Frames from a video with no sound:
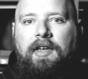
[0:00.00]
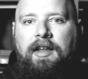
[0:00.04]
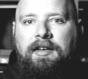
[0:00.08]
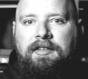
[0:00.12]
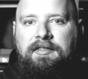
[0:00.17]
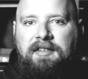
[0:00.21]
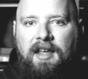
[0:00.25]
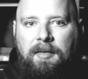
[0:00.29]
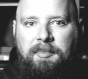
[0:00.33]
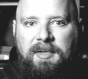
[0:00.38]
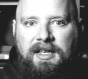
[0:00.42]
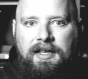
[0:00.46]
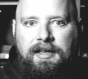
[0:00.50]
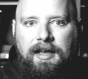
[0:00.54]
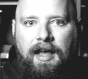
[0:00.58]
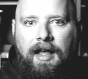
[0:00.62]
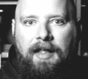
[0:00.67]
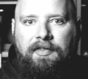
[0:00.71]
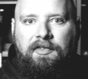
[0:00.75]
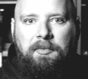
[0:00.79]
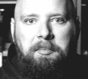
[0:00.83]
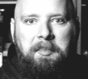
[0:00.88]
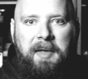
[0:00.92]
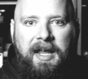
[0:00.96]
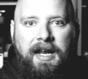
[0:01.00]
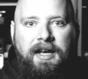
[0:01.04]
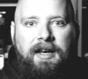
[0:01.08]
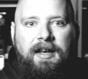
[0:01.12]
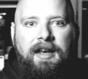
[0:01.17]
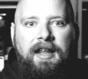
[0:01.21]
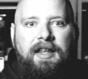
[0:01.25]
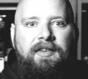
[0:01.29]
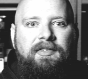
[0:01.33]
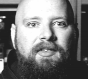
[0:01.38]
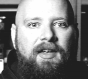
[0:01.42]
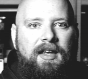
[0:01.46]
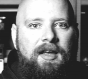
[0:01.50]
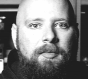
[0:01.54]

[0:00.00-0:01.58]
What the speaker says: and demigods made in his